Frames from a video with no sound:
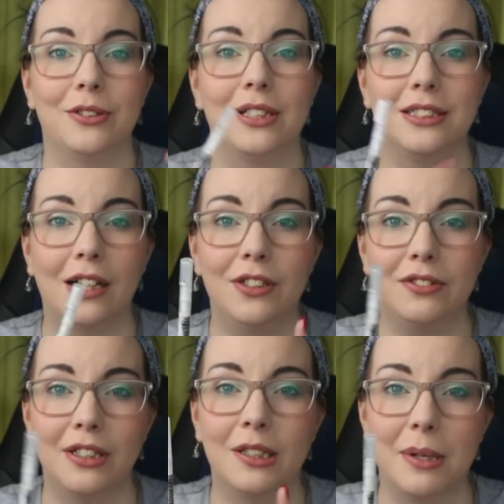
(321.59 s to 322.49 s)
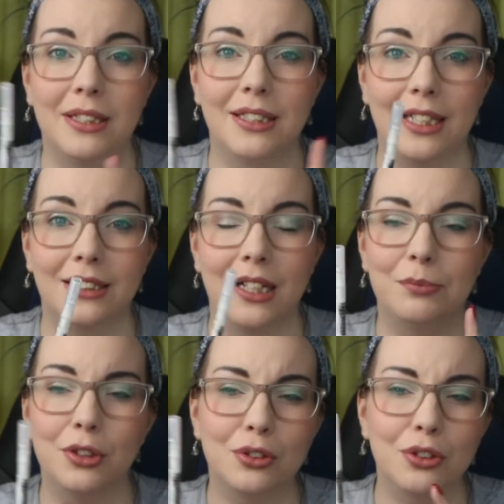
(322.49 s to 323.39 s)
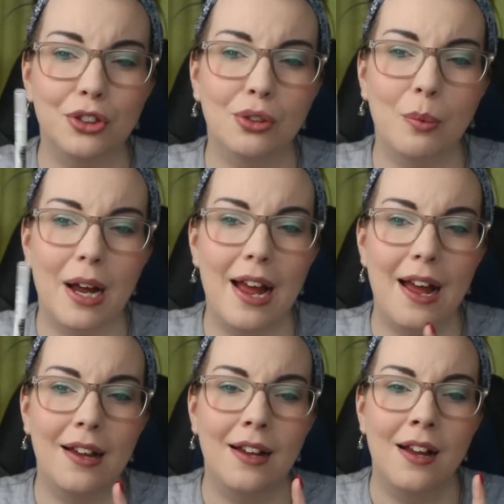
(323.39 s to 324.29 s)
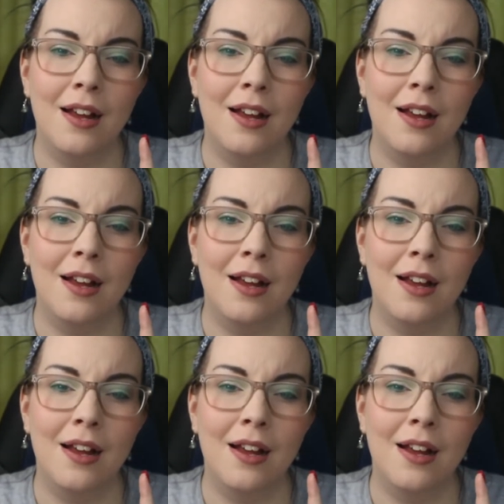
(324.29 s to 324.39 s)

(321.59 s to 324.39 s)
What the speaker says: so I definitely recommend these. I'm not too sure where